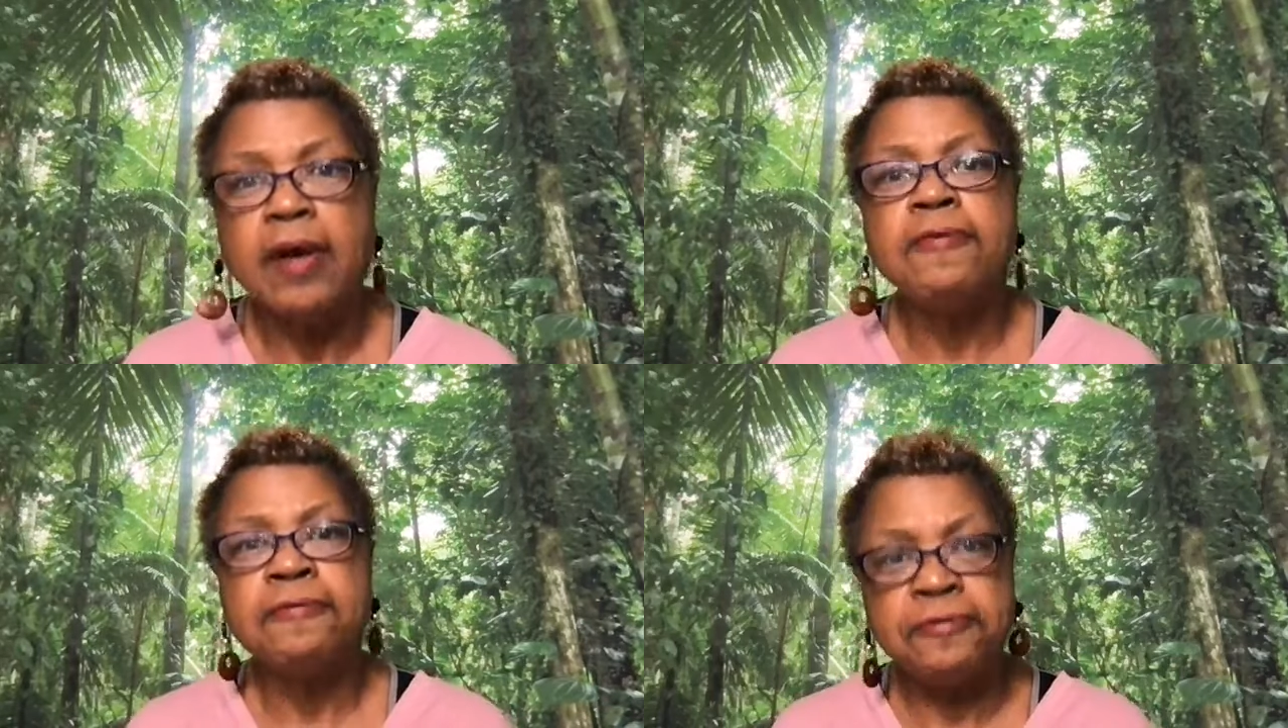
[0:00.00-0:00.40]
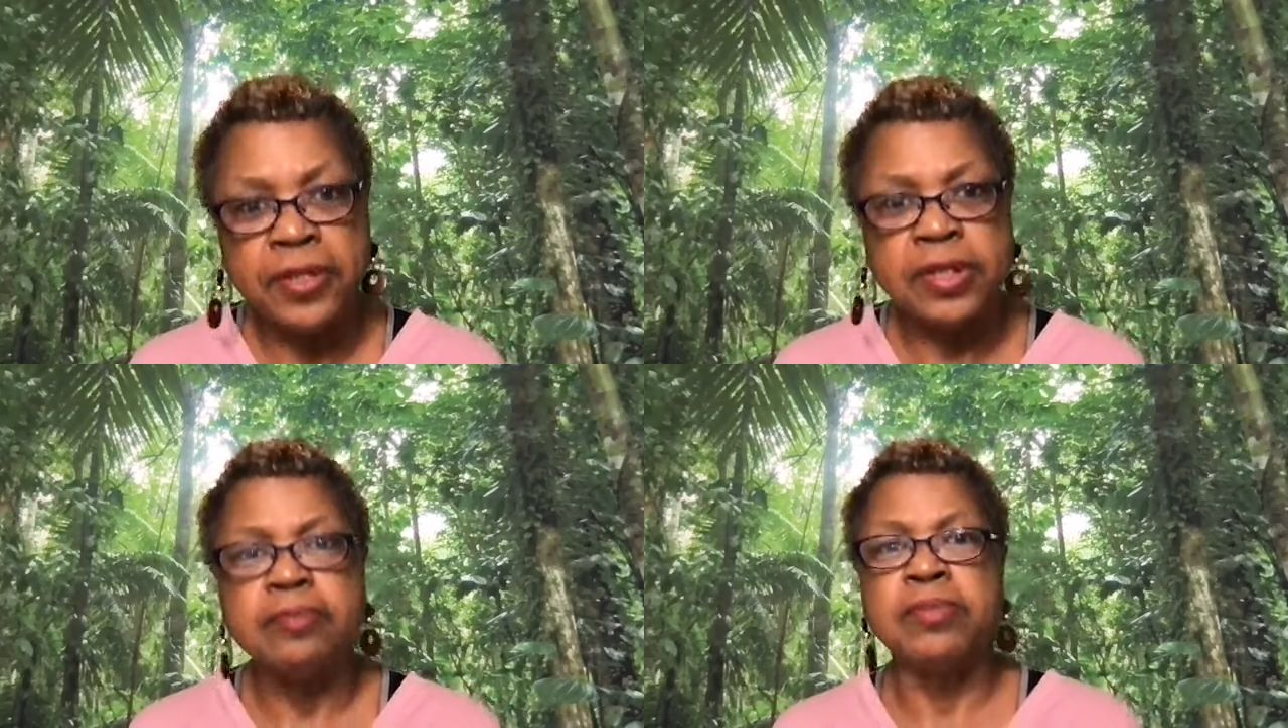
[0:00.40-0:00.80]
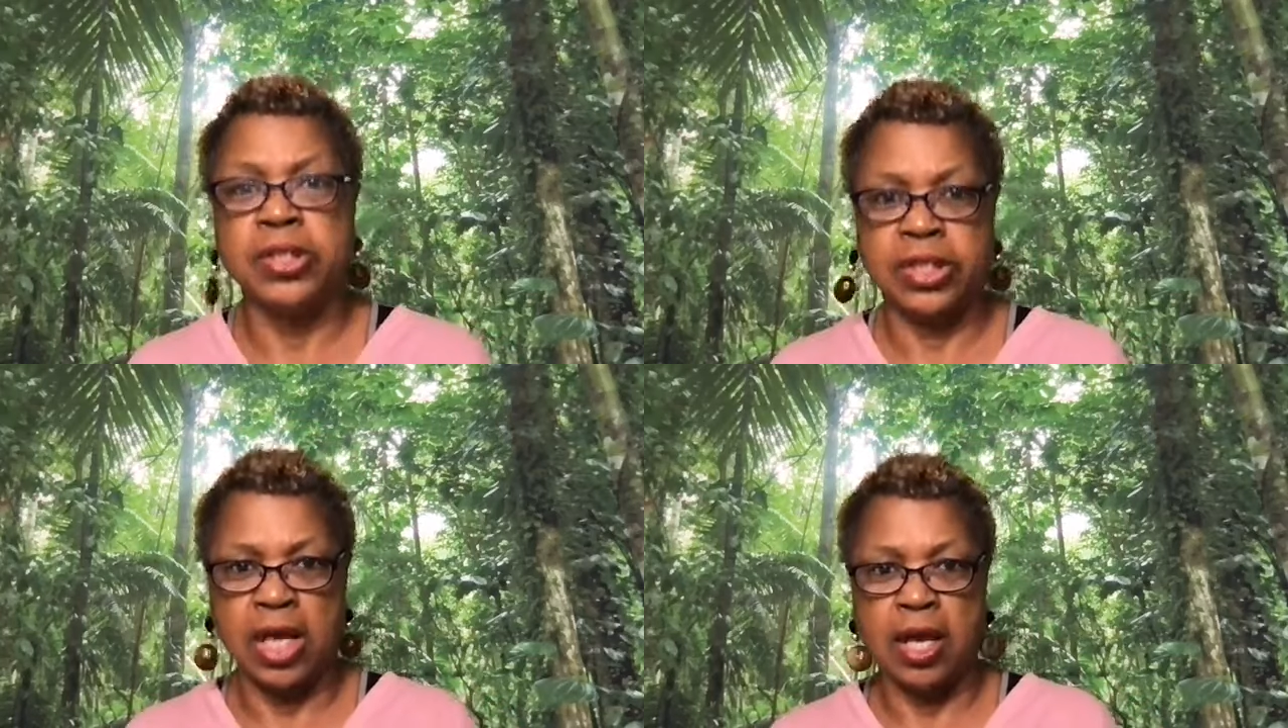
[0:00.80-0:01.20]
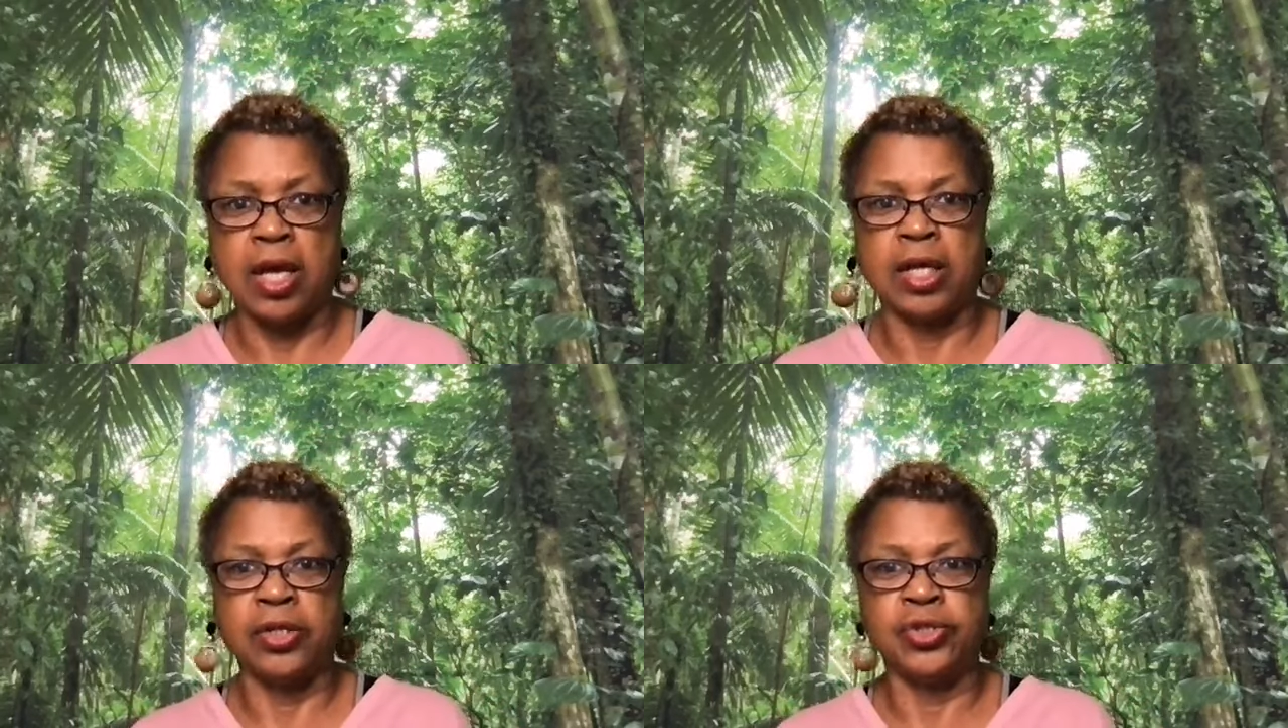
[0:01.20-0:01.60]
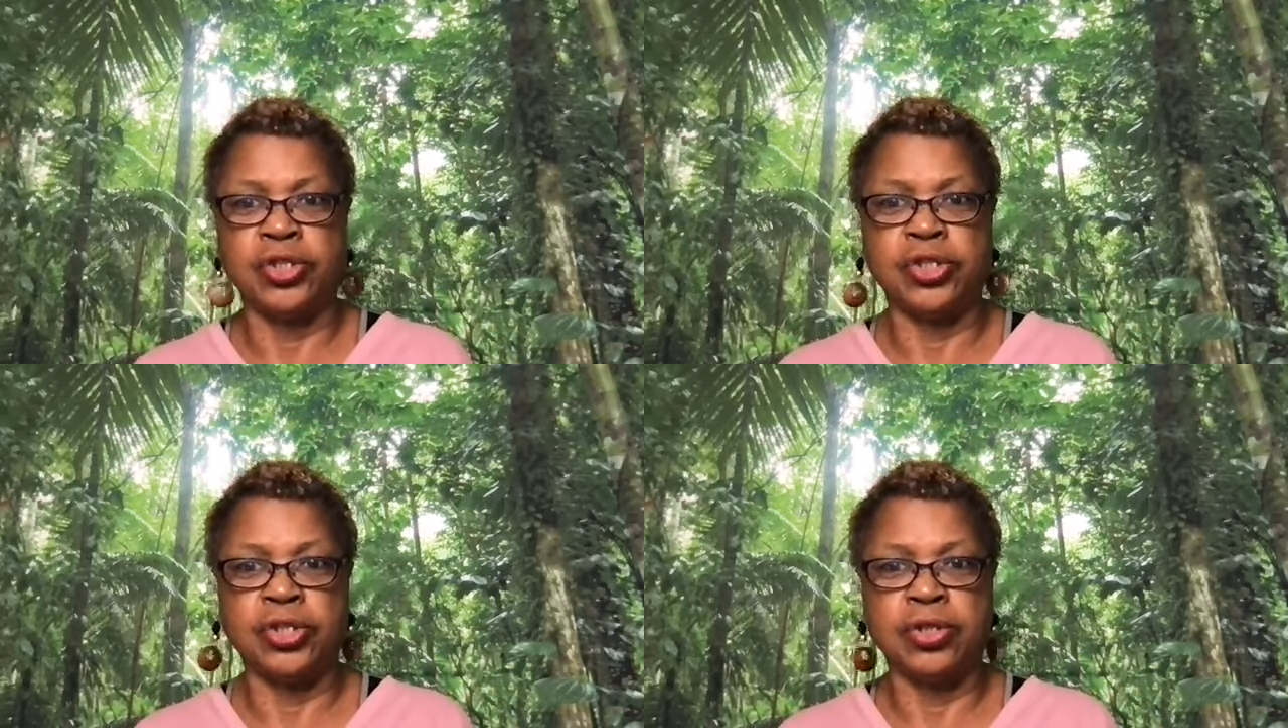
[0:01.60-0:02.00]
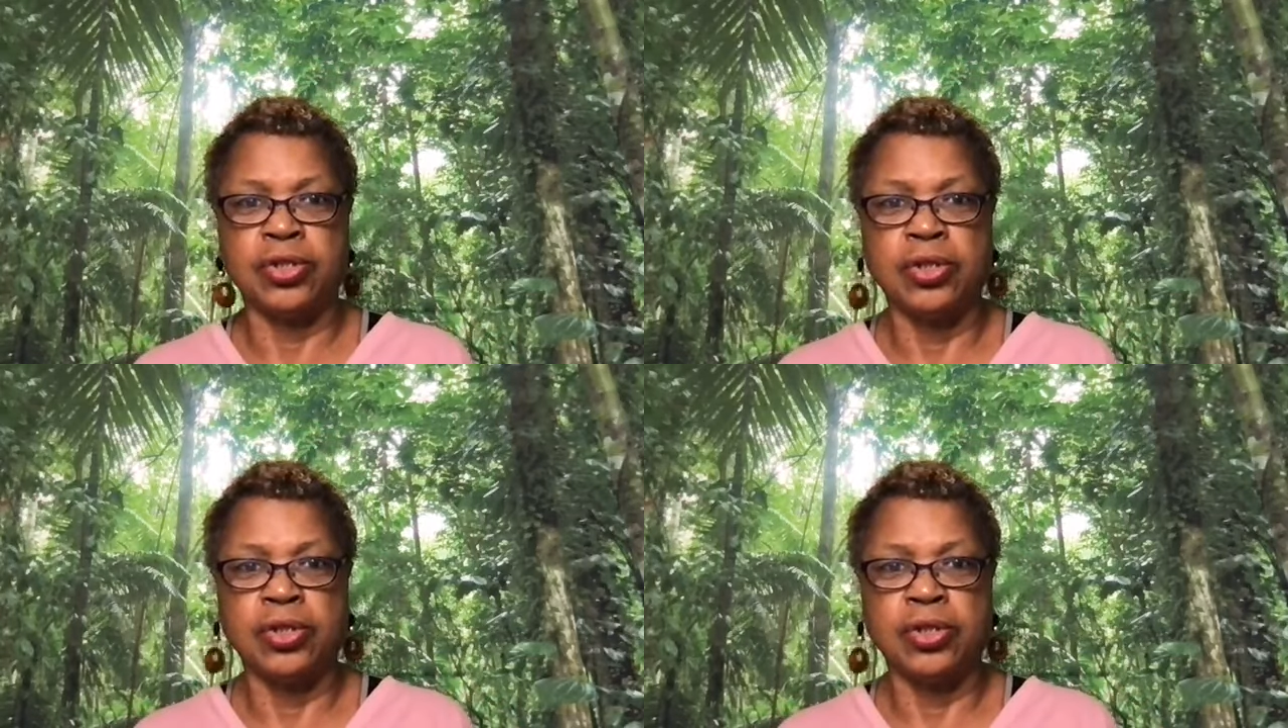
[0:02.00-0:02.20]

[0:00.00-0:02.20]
foot massage.